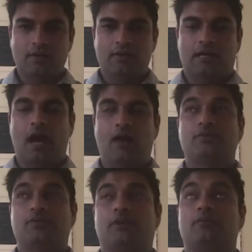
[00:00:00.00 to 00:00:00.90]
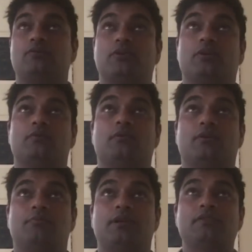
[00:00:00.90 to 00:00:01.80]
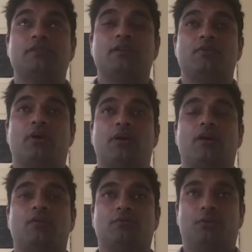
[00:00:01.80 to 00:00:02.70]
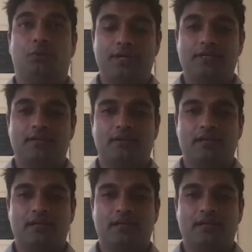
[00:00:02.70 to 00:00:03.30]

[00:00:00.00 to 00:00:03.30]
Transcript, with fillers: The converse, so the piece that you want to avoid